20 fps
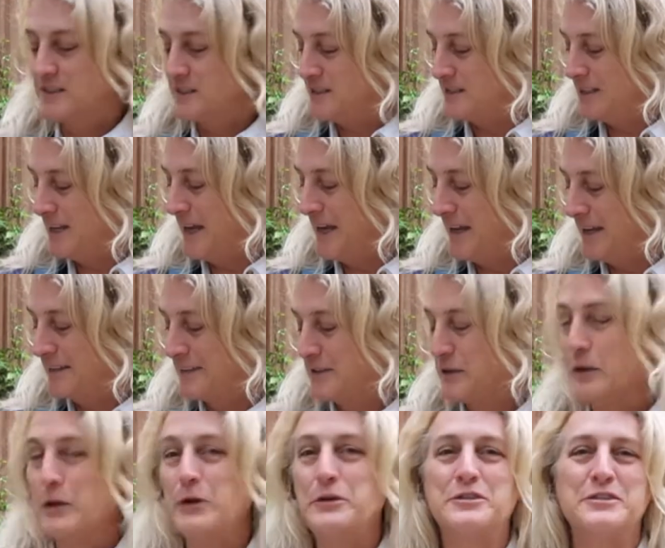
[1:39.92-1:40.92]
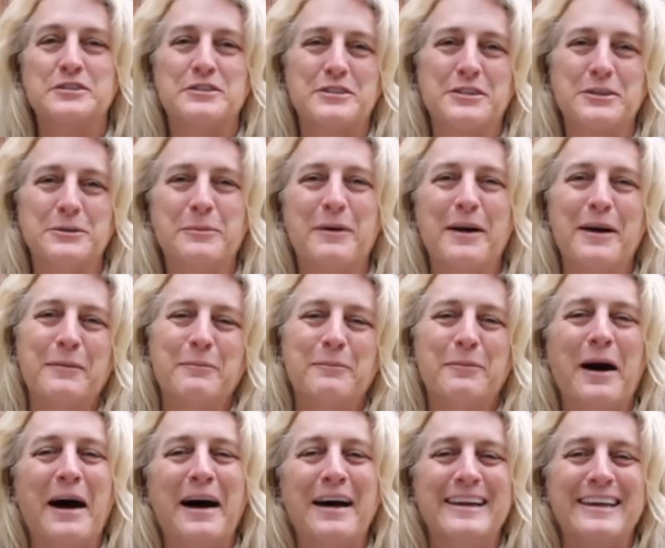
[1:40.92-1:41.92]
set close to my
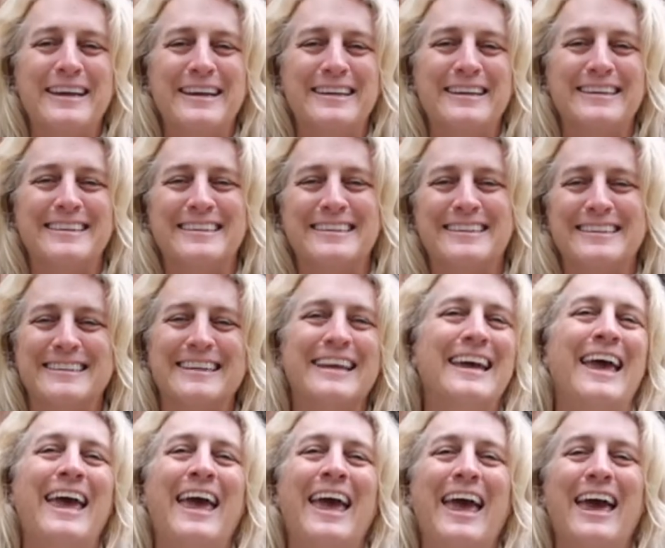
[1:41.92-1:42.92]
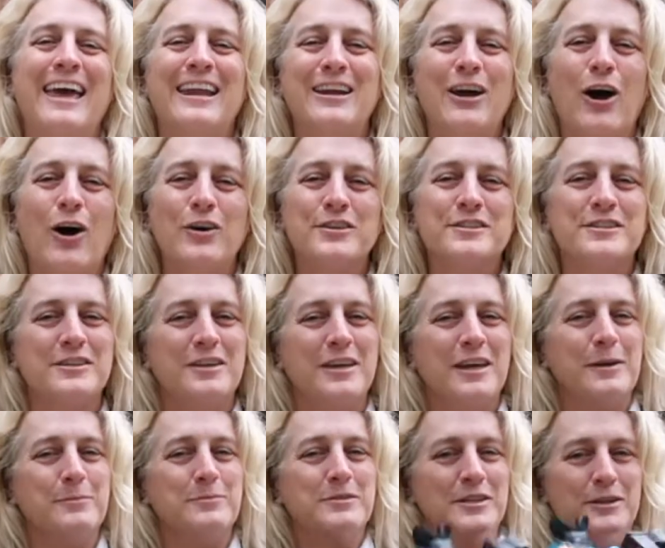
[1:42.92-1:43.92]
body and it also
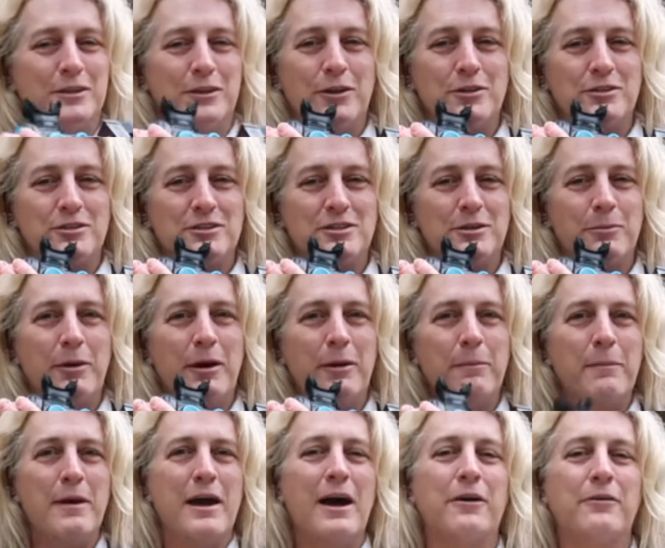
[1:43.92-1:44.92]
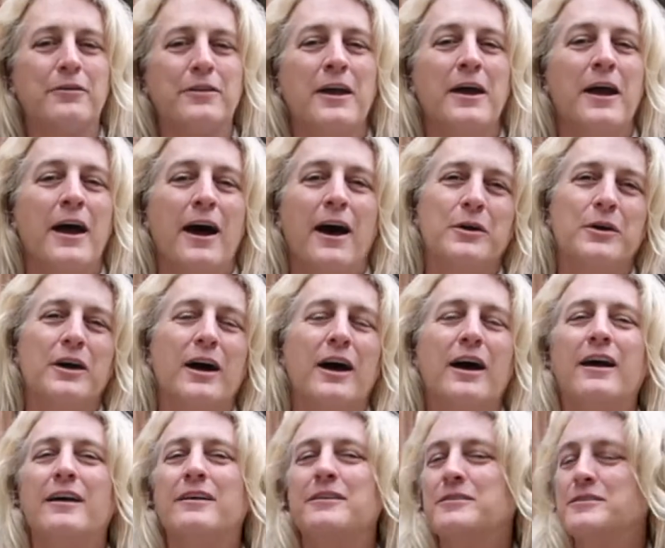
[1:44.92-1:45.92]
keeps it close to my mouth.
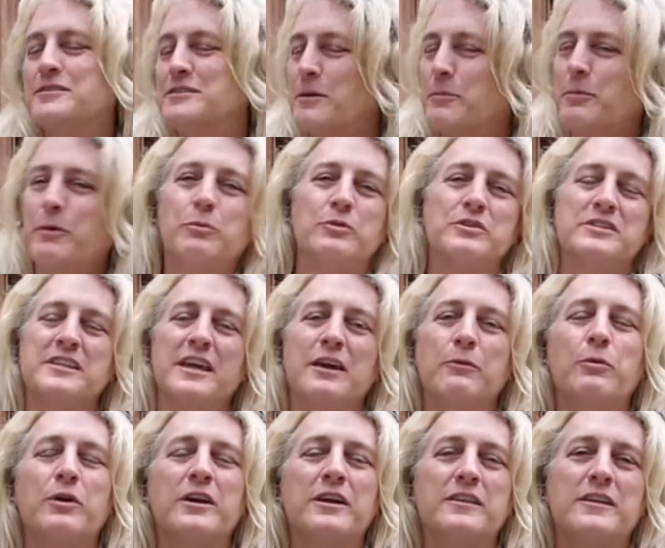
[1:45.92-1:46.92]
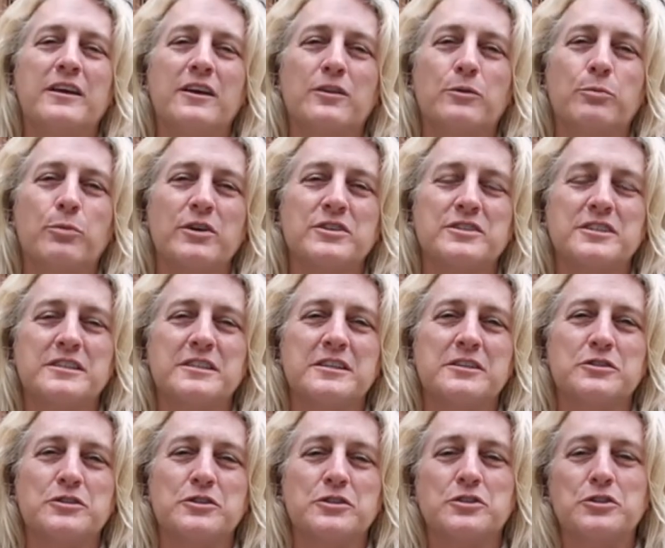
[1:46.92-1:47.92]
Some people would say one of the other pros is
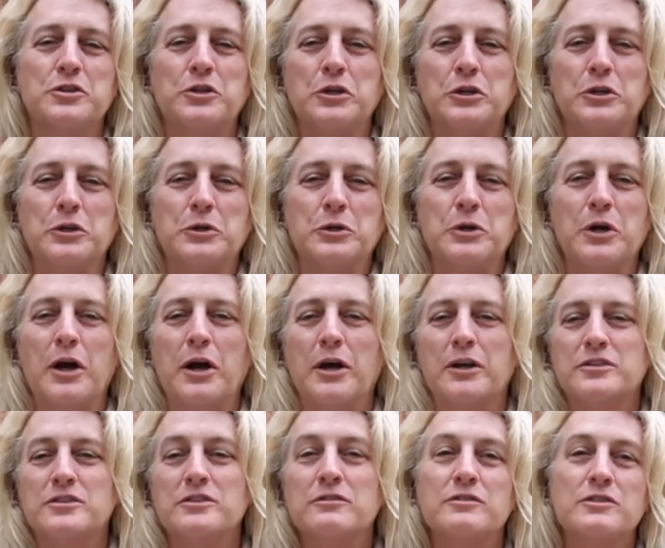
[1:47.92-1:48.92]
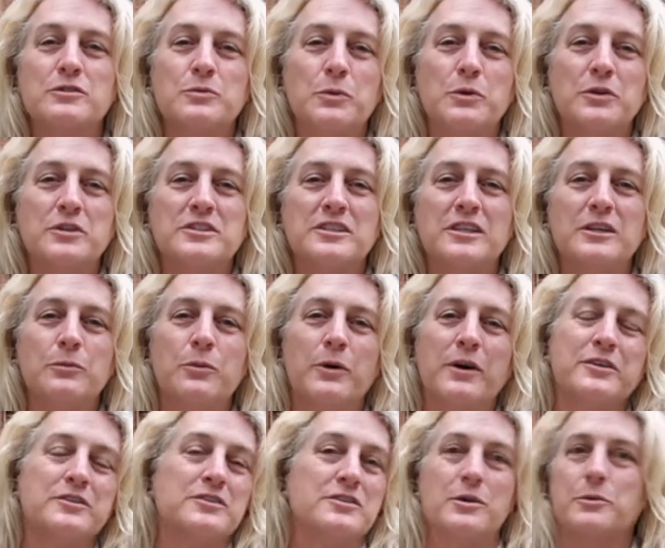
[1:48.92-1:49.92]
there's a 2-year service warranty.
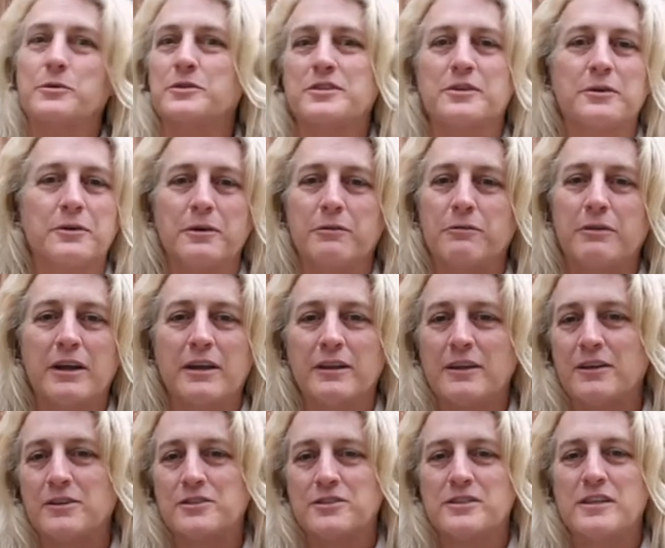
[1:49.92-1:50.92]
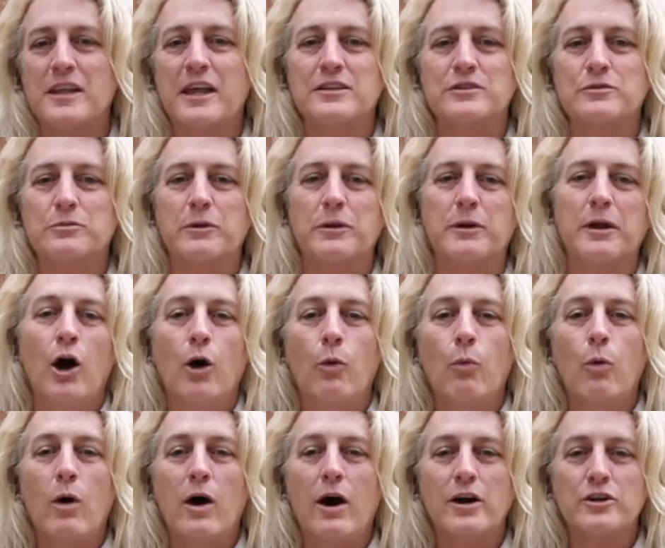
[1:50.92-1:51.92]
Well, so is there on a regulator, so that's really a
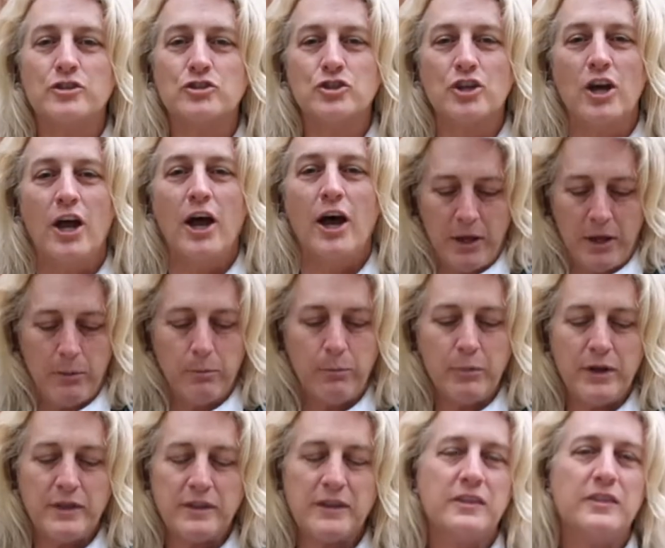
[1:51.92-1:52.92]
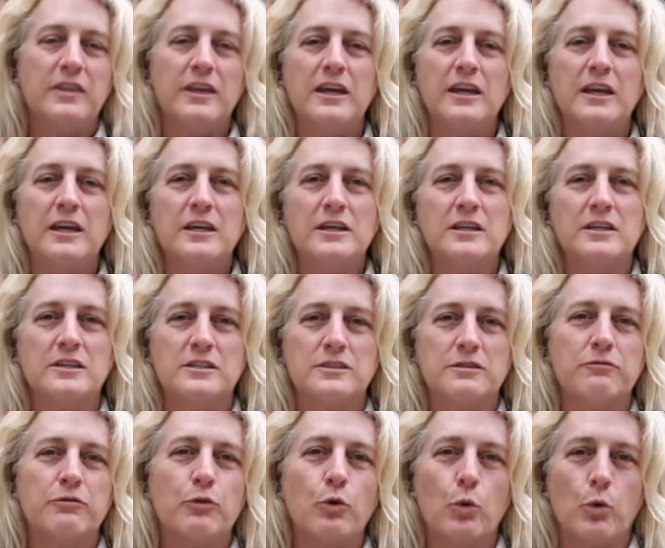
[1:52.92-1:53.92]
wash. But the thing is,
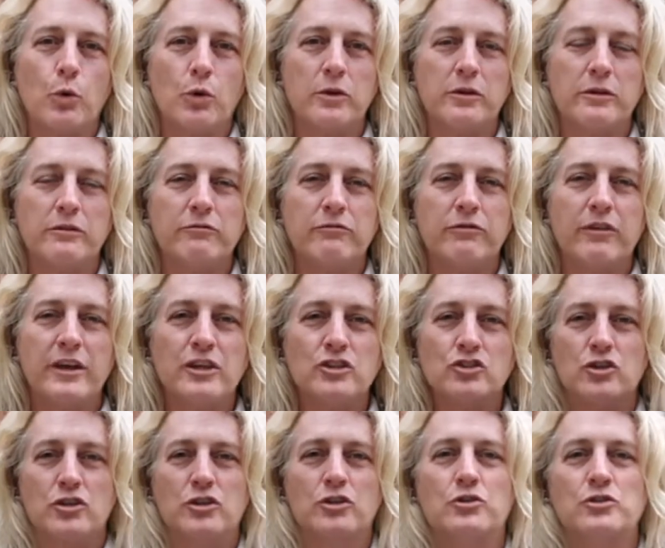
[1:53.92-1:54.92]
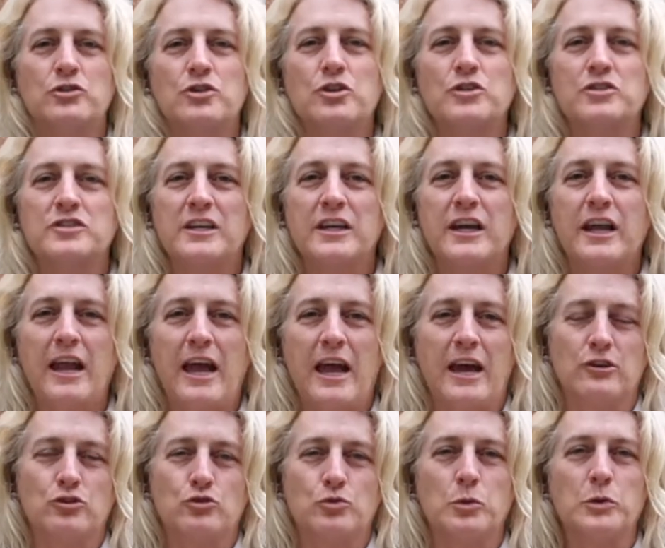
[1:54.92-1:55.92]
for oral inflation, you're using an
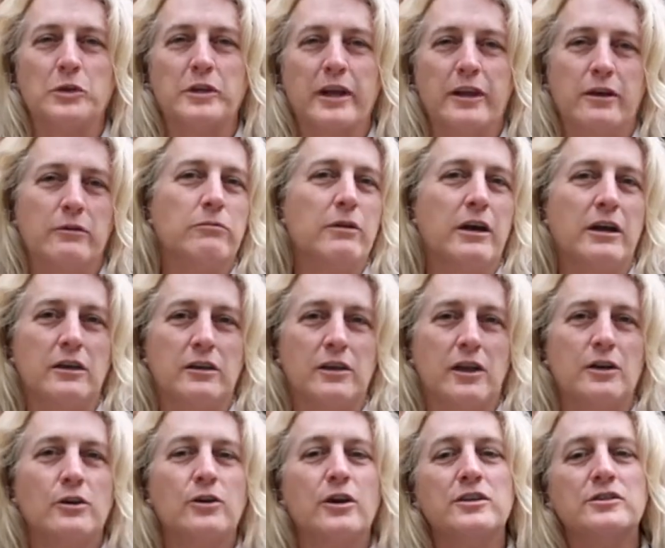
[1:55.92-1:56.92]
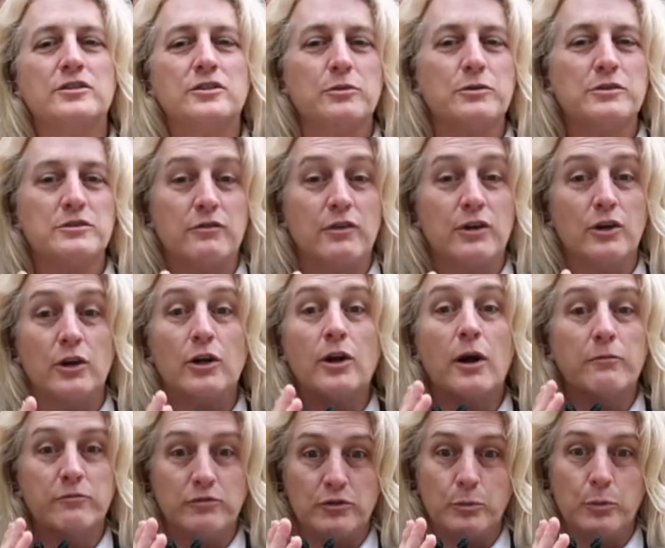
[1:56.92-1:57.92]
actual, like a regulator, and so it's very
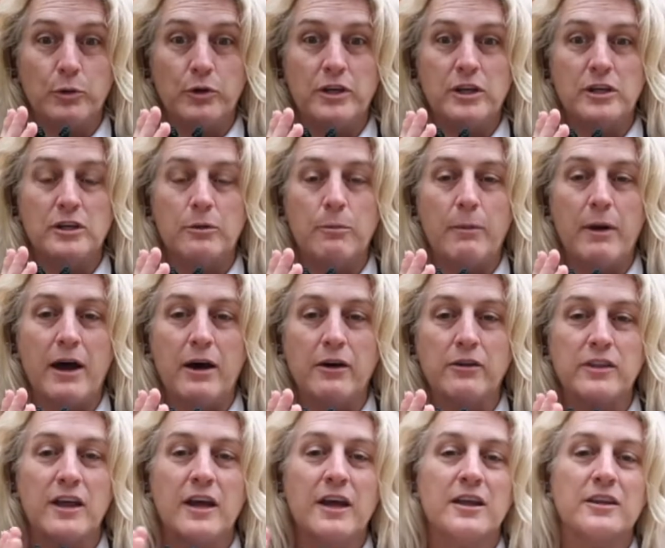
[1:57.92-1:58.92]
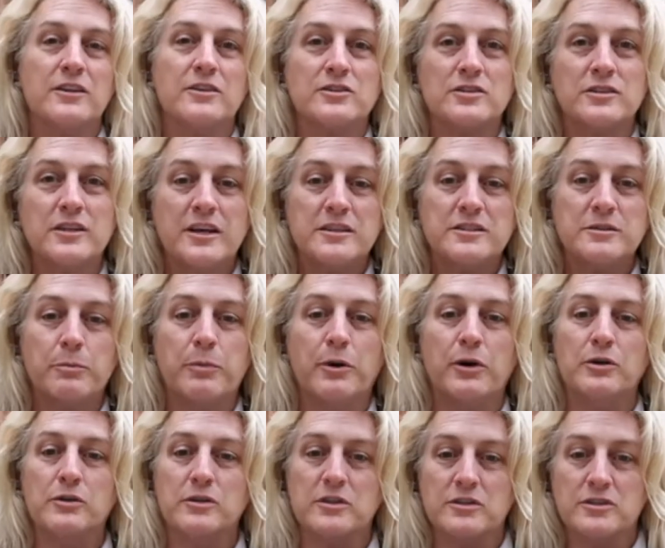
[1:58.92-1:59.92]
comfortable in your mouth. There's less
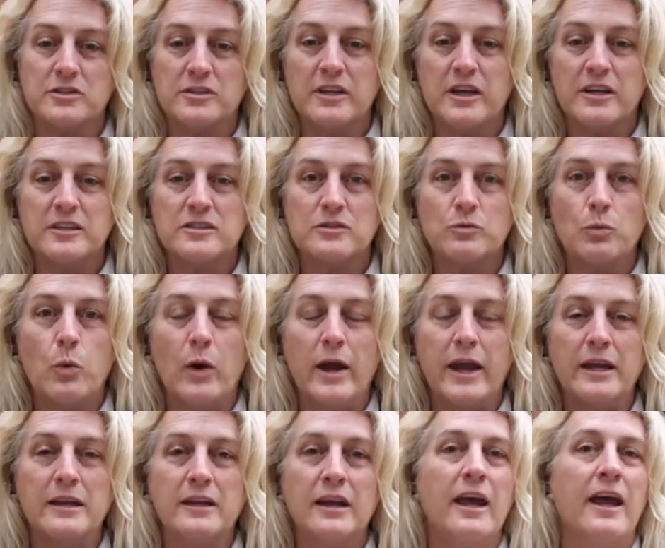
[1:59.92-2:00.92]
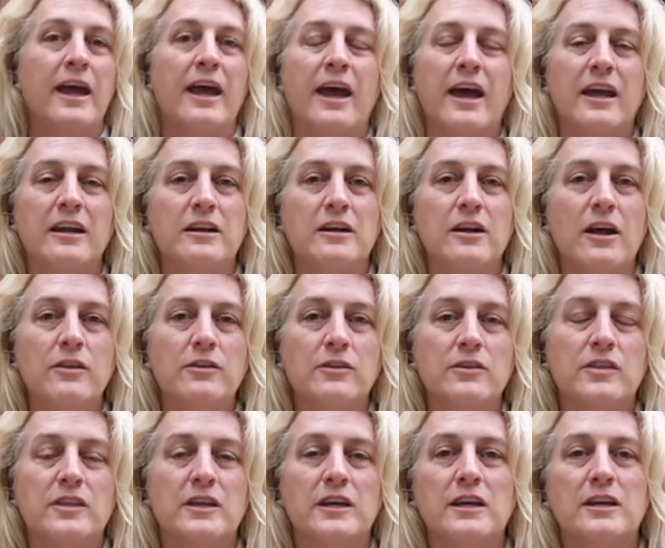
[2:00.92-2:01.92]
bulk, there's less weight. And another
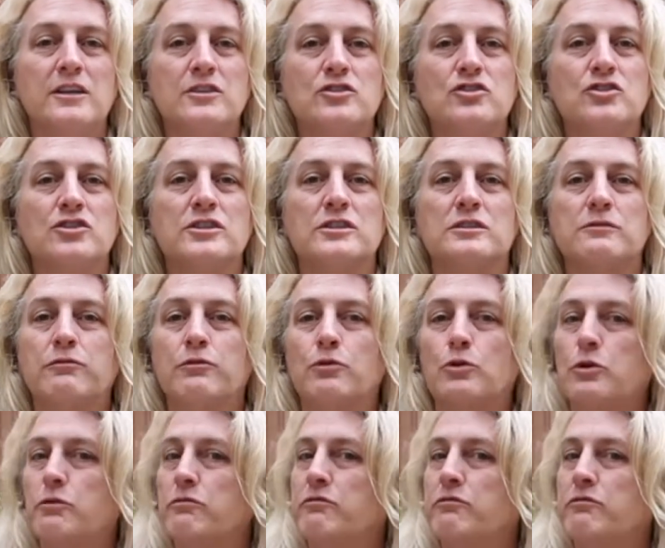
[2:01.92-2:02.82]
thing is just for